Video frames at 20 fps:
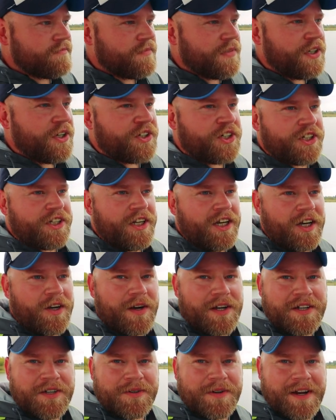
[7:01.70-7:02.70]
But you should know,
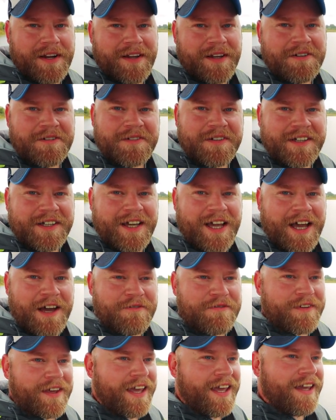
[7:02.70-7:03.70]
I don't really
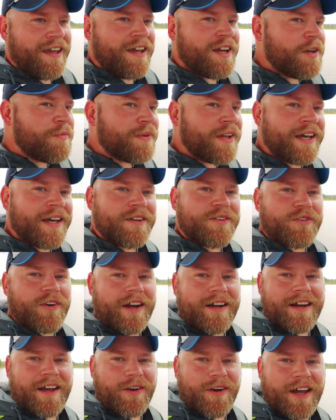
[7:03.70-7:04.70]
have any plans
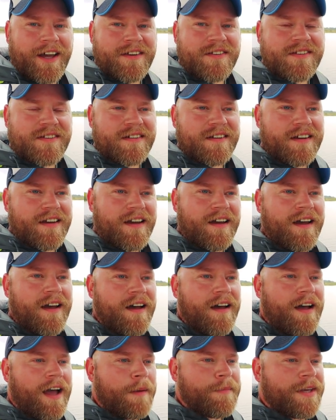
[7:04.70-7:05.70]
right now, guys.
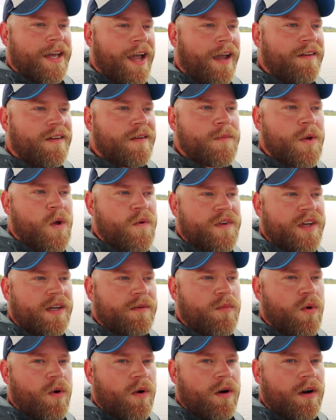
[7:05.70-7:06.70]
I'm kind of moving
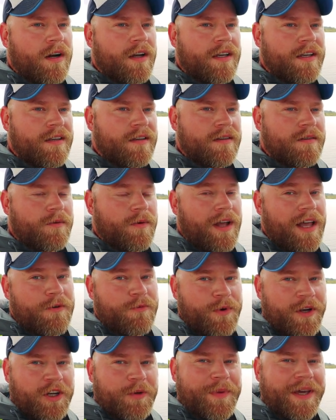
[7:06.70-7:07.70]
more, well, I
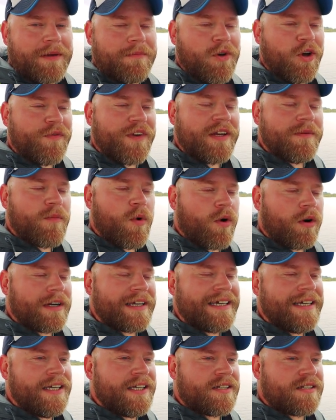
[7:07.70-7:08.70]
will be moving more
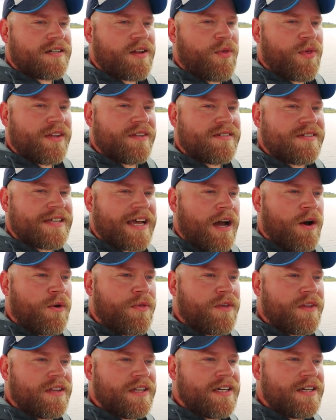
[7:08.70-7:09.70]
east than
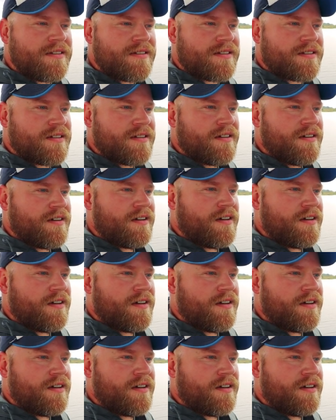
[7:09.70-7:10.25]
south at least,